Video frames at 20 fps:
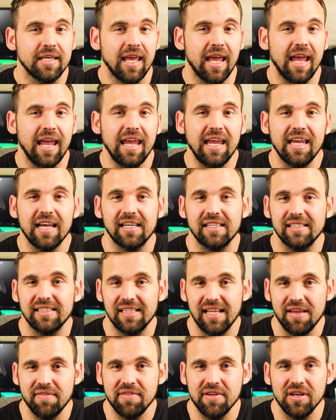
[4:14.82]

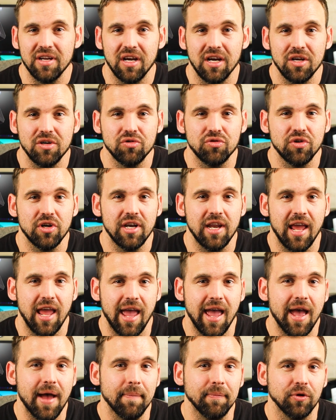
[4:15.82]

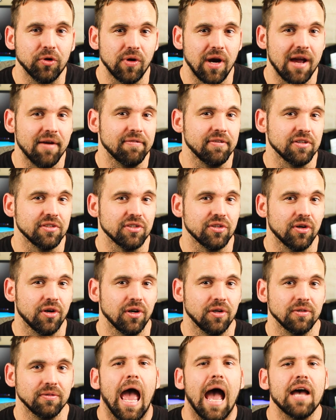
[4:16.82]
K1100M graphics
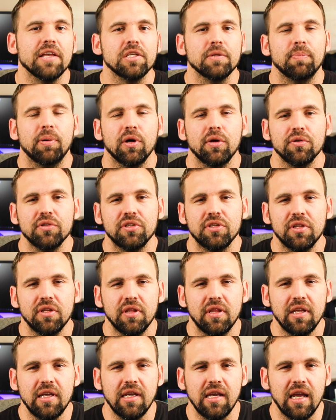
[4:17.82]
card as opposed to
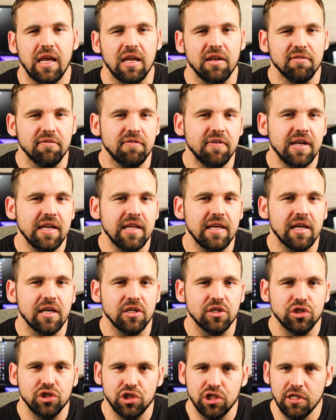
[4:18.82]
the
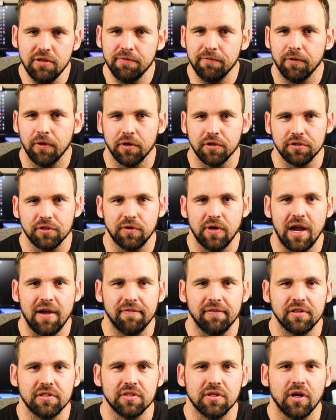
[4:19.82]
NVIDIA GeForce
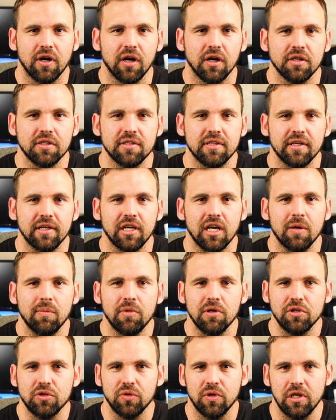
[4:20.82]
graphics cards that come
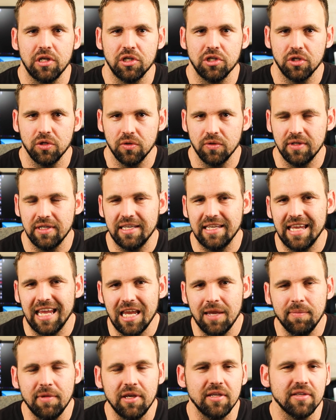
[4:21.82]
with traditional
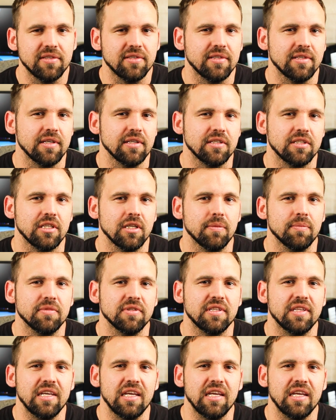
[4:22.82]
gaming systems,